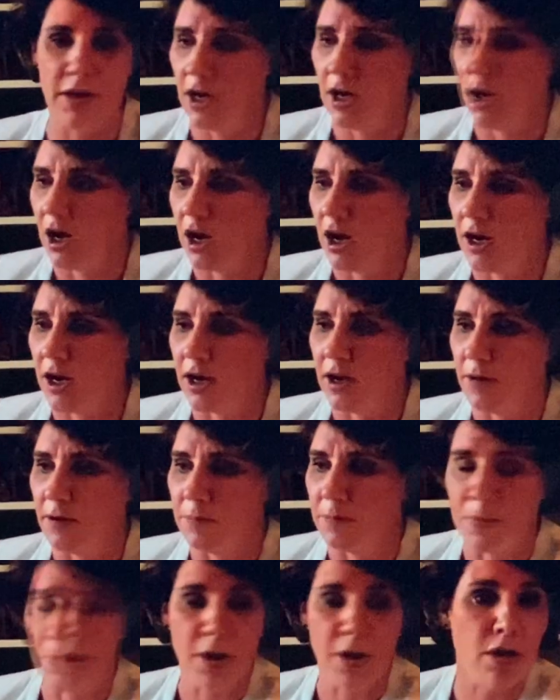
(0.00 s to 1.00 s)

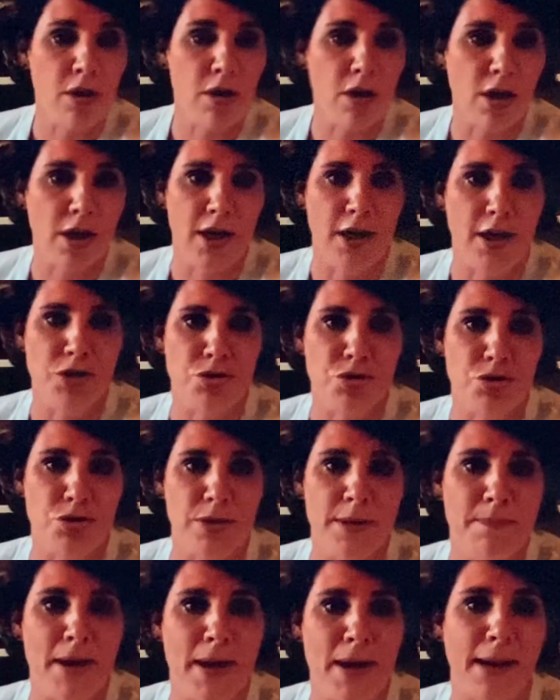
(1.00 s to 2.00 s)
our country
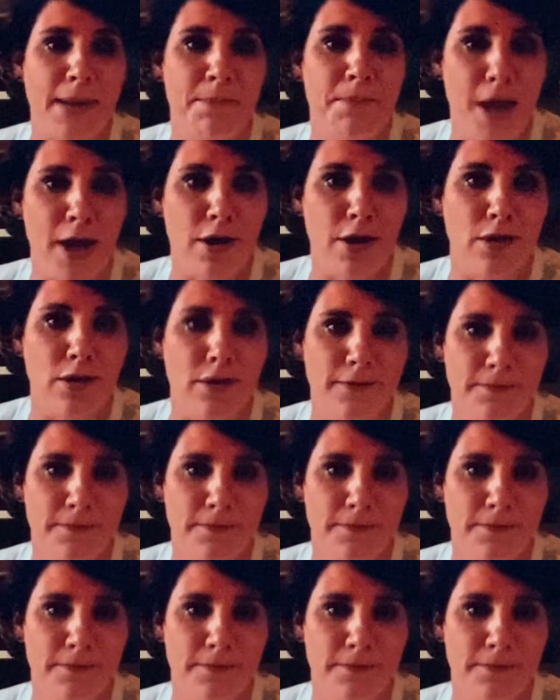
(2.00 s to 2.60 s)
back better.